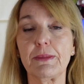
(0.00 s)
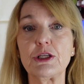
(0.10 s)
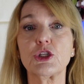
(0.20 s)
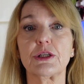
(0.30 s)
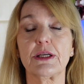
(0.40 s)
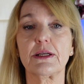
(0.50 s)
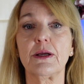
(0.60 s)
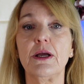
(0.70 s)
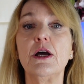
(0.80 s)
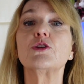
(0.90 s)
mentioned it.
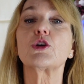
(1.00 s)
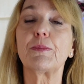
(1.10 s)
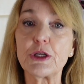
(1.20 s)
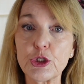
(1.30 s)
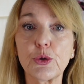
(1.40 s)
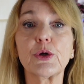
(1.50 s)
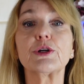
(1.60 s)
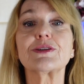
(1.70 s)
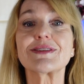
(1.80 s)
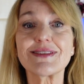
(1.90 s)
So be
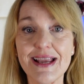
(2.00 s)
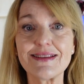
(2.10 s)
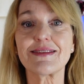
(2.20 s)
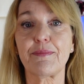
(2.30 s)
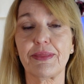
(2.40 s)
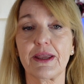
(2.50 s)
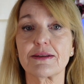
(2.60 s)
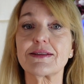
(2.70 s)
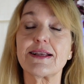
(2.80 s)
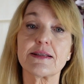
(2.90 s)
sure to say something.
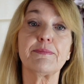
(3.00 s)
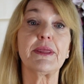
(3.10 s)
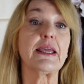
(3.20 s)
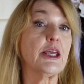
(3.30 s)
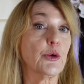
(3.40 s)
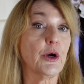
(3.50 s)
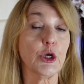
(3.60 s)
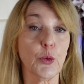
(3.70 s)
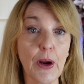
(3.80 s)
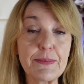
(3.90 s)
Say something either on
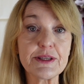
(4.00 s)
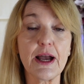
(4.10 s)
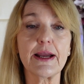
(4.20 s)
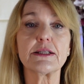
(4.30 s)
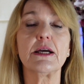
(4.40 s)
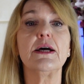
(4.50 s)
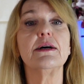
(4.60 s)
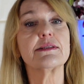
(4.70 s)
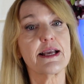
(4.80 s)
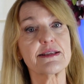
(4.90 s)
your website,
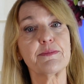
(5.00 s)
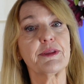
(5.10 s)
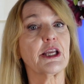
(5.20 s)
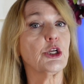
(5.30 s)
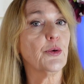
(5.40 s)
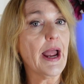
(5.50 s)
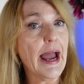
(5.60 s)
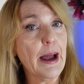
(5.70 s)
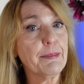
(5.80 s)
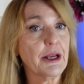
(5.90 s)
say something in your
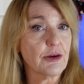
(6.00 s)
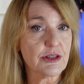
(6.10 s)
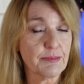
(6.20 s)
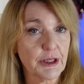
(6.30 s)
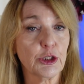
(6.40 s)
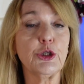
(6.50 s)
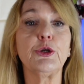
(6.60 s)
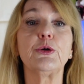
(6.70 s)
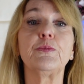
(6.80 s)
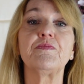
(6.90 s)
app, here's something
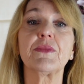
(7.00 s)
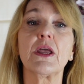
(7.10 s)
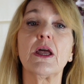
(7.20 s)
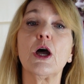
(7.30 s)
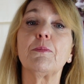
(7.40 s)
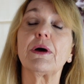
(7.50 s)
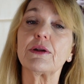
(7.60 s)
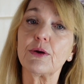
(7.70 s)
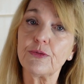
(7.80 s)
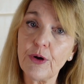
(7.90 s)
new.
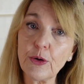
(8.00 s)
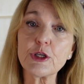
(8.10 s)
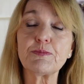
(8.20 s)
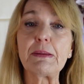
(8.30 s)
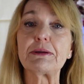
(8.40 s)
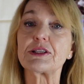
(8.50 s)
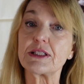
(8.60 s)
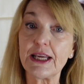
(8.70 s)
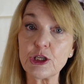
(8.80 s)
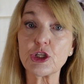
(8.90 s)
But focus people's
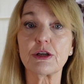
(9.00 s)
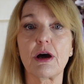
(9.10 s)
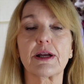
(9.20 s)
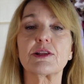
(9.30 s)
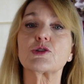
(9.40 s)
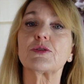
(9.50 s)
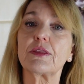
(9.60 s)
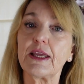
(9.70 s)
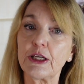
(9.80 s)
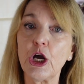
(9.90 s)
attention on it so that
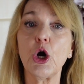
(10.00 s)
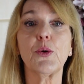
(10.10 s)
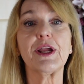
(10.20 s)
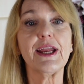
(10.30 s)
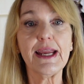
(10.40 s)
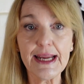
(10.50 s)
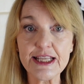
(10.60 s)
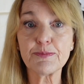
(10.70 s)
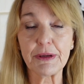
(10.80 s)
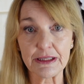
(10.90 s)
they know
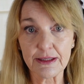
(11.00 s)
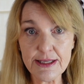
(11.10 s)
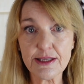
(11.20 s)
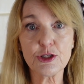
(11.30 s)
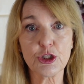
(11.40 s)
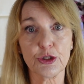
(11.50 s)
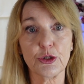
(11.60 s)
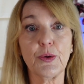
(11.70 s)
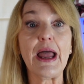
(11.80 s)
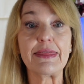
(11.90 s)
it's been listened
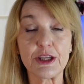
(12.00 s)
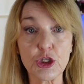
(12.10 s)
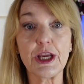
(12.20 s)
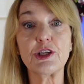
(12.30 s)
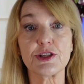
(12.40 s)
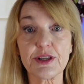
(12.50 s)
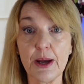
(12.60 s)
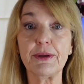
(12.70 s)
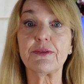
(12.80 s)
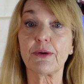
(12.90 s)
to and the change is
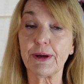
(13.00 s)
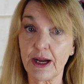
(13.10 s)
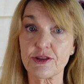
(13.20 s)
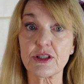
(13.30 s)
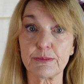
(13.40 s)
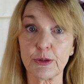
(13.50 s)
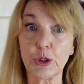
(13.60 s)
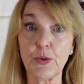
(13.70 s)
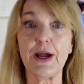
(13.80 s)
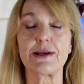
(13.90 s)
coming from a customer
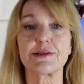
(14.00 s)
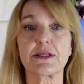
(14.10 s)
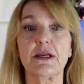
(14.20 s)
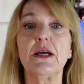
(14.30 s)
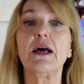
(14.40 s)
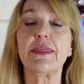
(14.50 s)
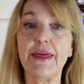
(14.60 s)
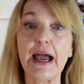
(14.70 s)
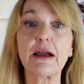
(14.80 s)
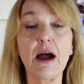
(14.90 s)
request,
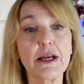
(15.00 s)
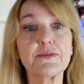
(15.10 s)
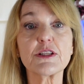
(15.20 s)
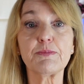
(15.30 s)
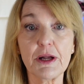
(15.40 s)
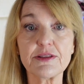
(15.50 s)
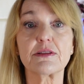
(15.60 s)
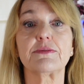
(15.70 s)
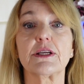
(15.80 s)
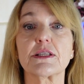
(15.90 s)
That kind of
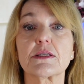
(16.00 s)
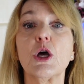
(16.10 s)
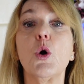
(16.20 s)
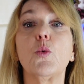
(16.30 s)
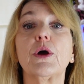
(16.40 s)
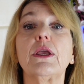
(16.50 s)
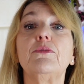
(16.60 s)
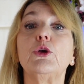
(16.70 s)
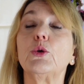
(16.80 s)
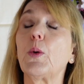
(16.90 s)
responsiveness will give
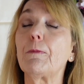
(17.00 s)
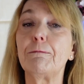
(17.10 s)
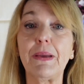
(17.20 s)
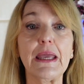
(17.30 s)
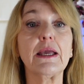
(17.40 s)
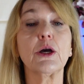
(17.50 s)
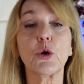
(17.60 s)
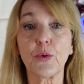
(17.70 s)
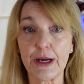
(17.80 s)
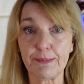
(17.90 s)
you big
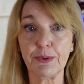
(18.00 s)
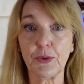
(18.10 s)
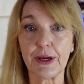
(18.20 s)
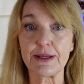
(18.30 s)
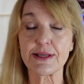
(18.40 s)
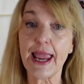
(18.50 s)
credit points